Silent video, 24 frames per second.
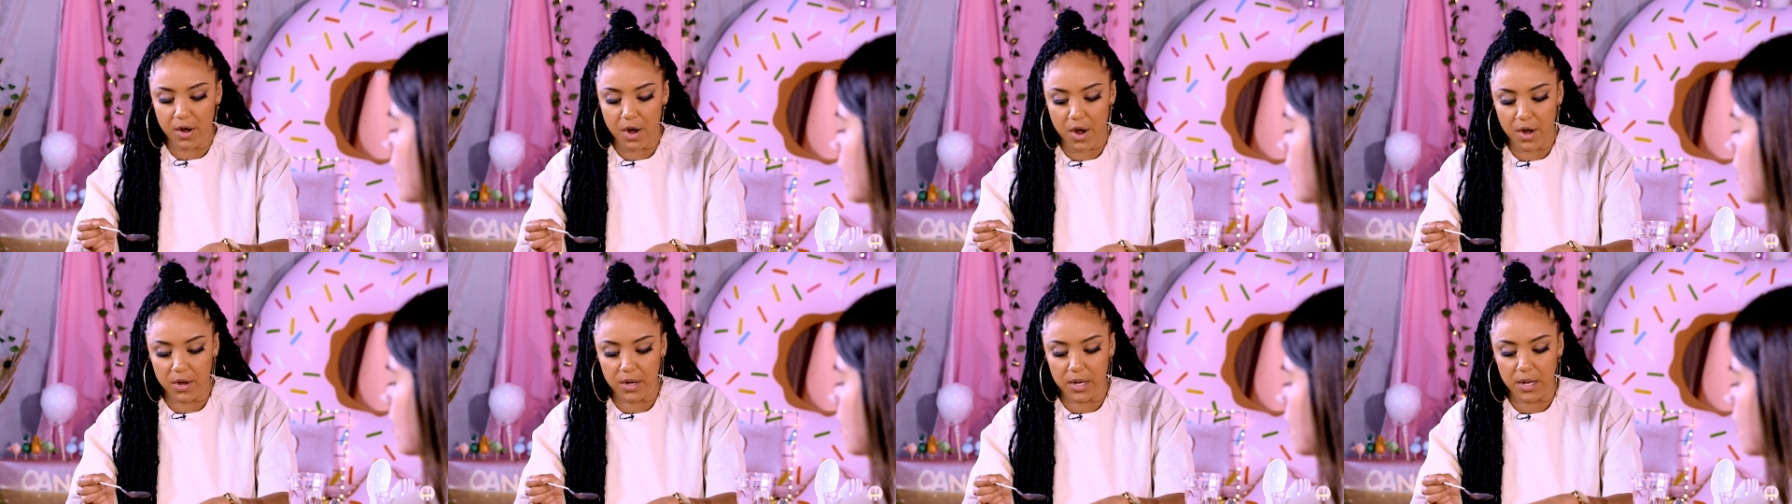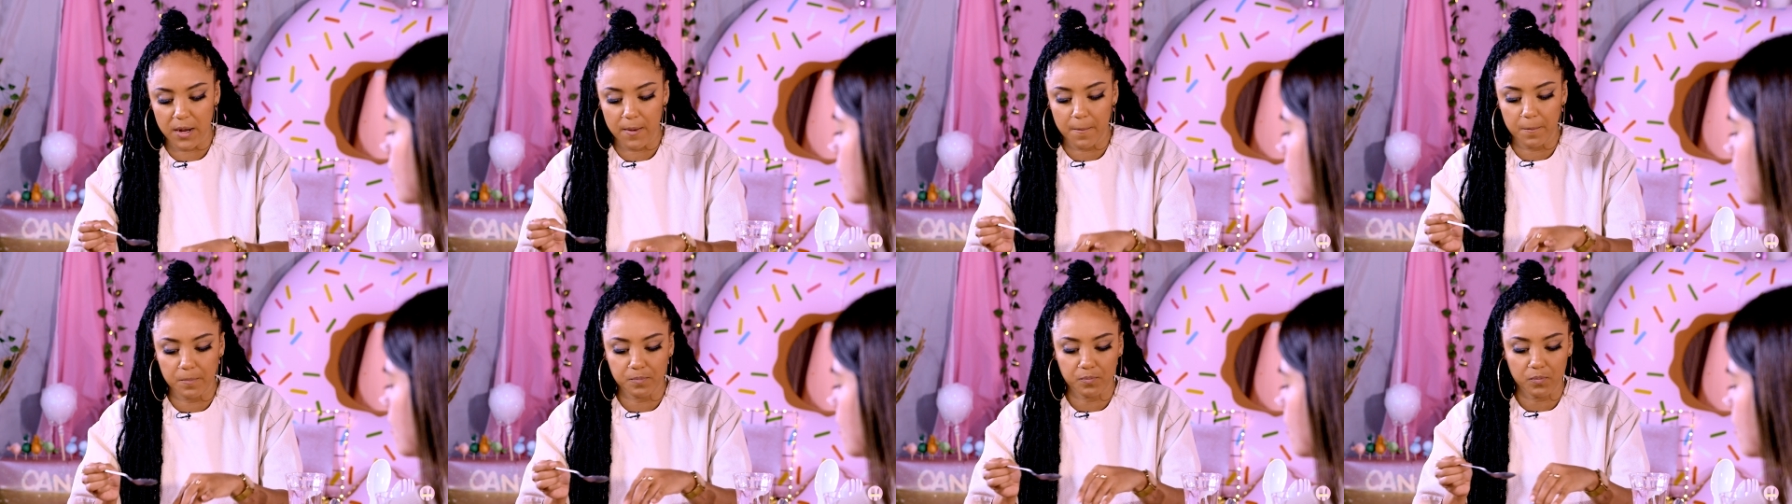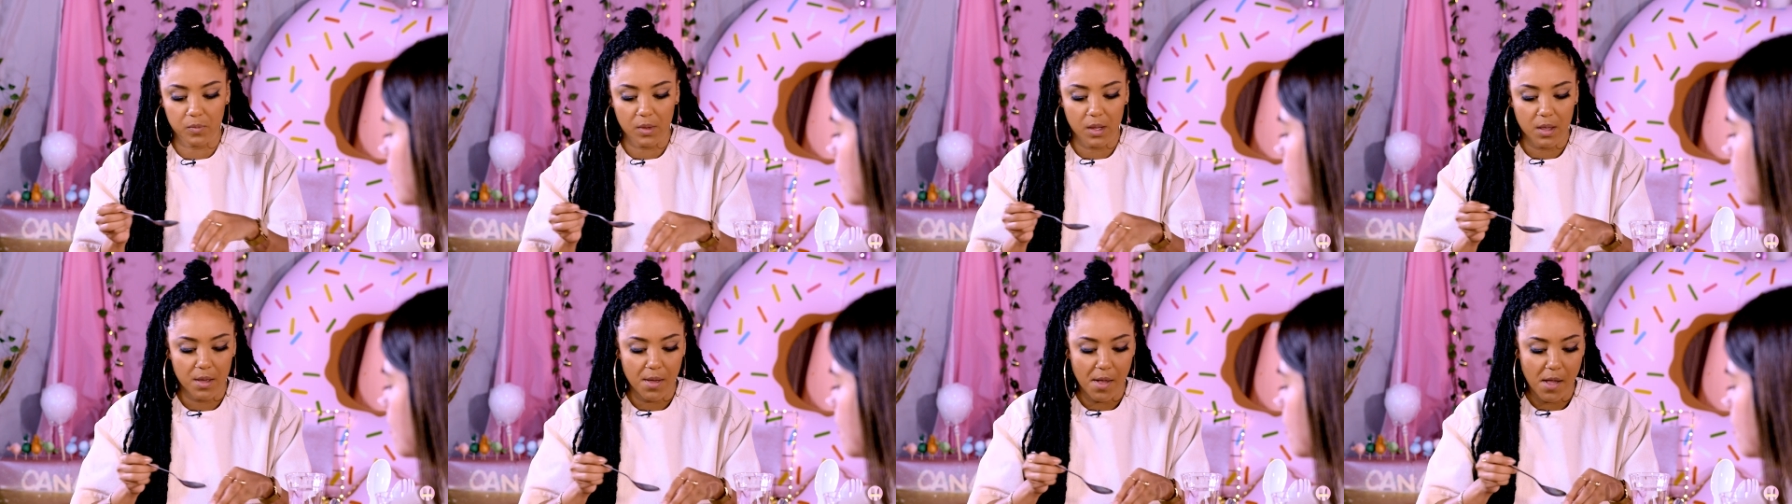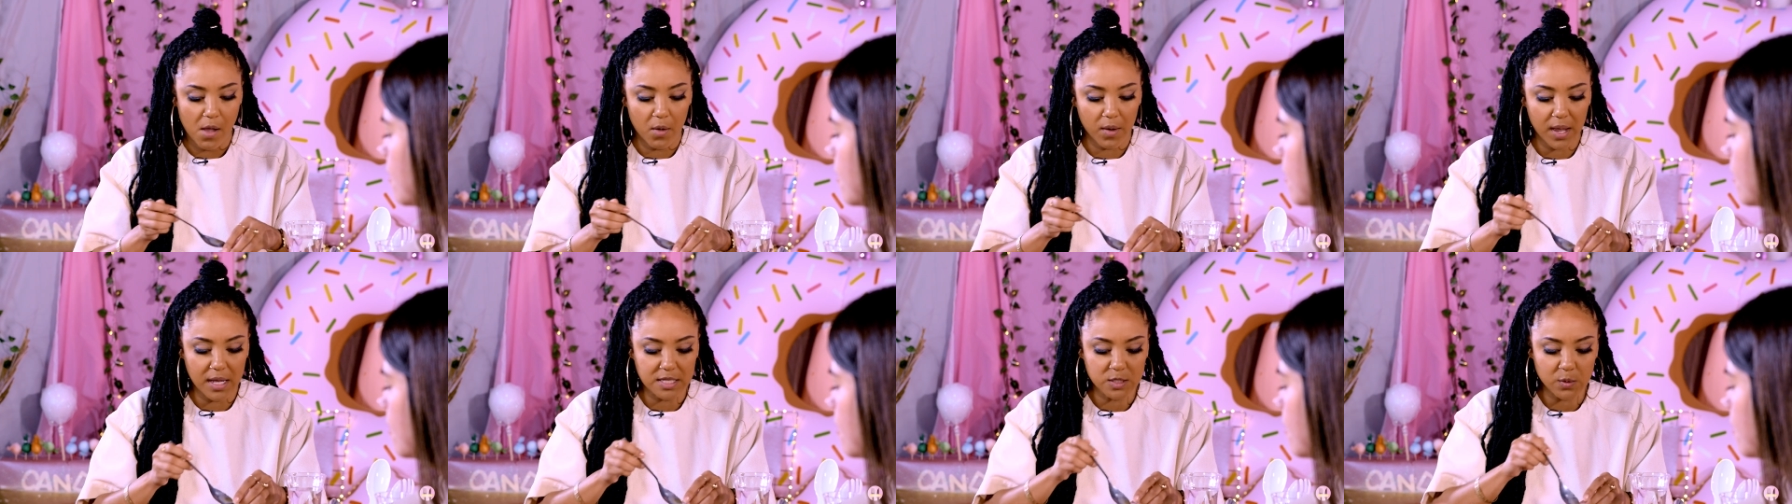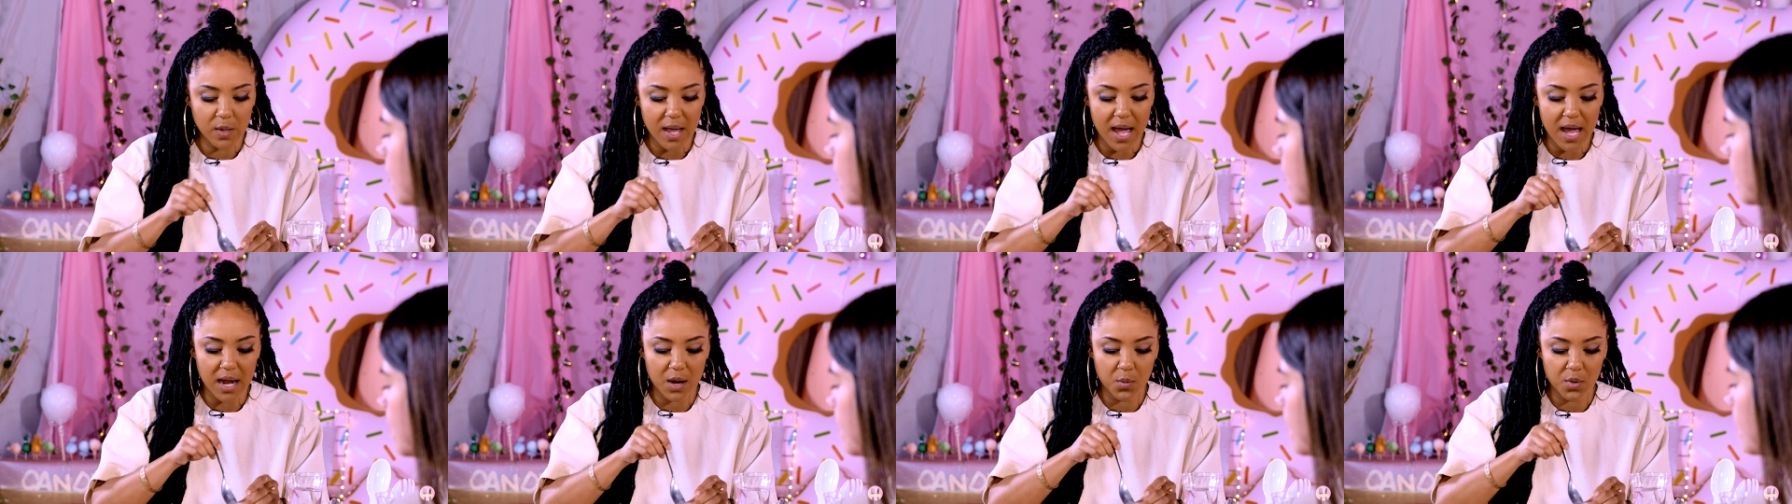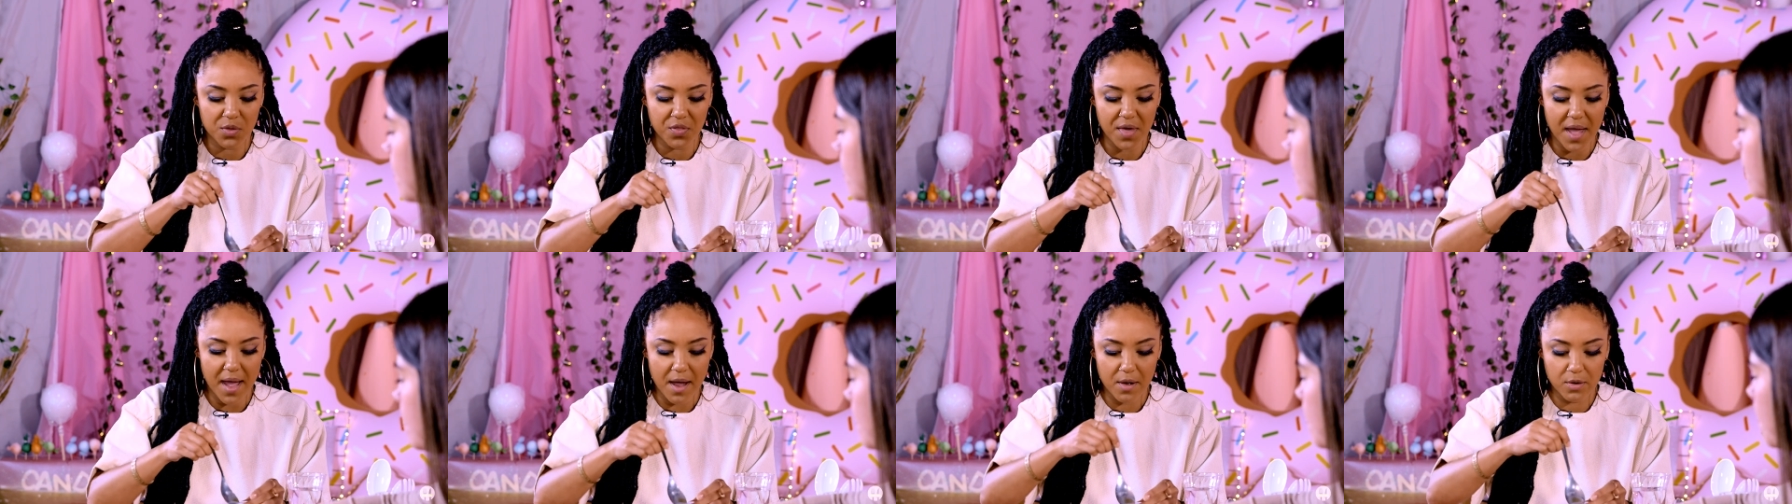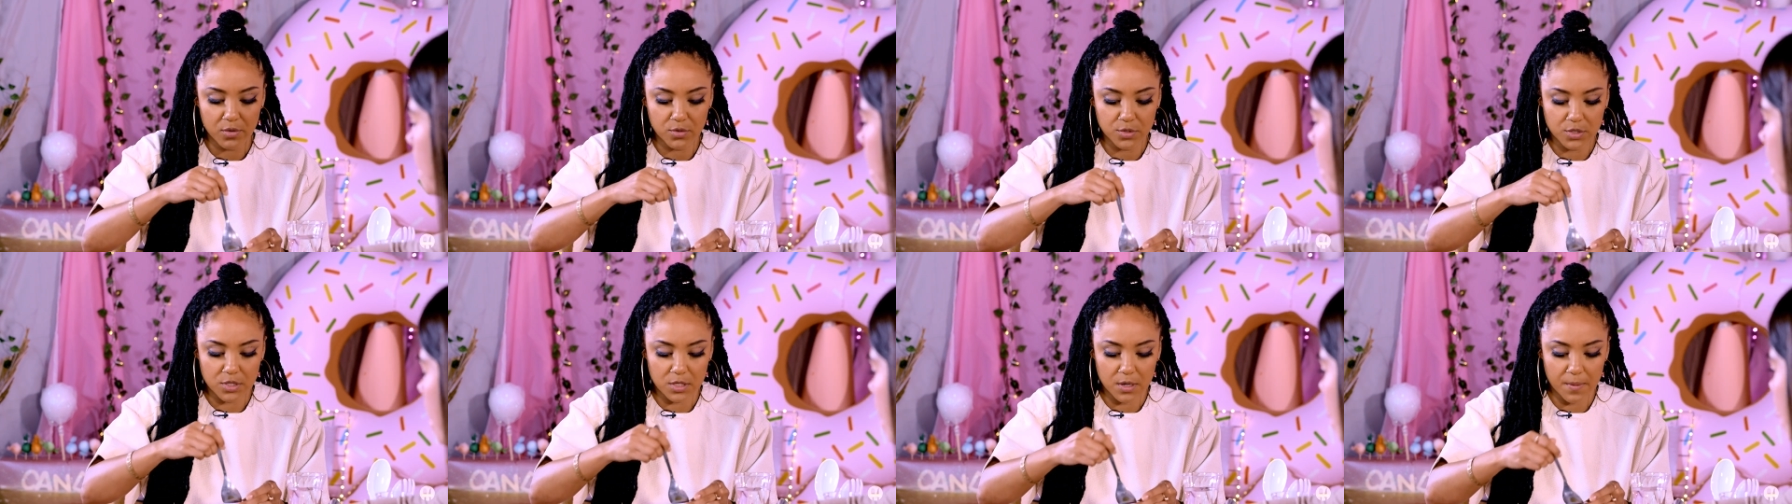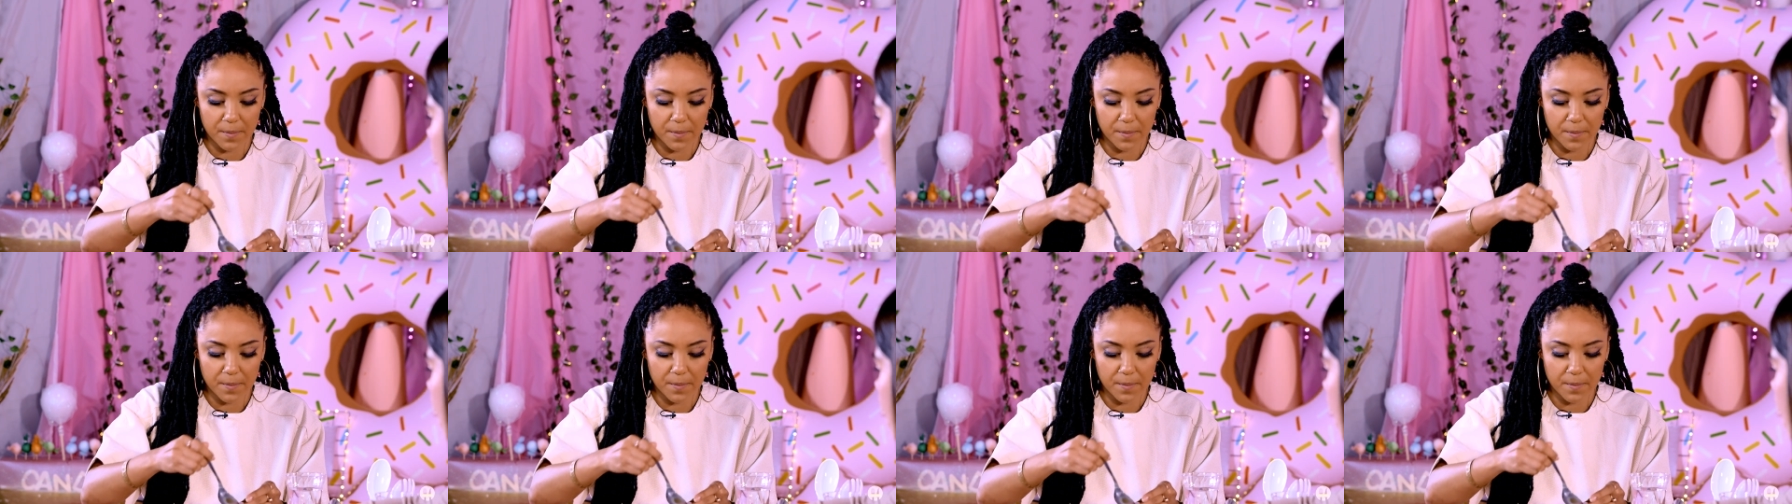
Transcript: hearty. Okay, so I had it without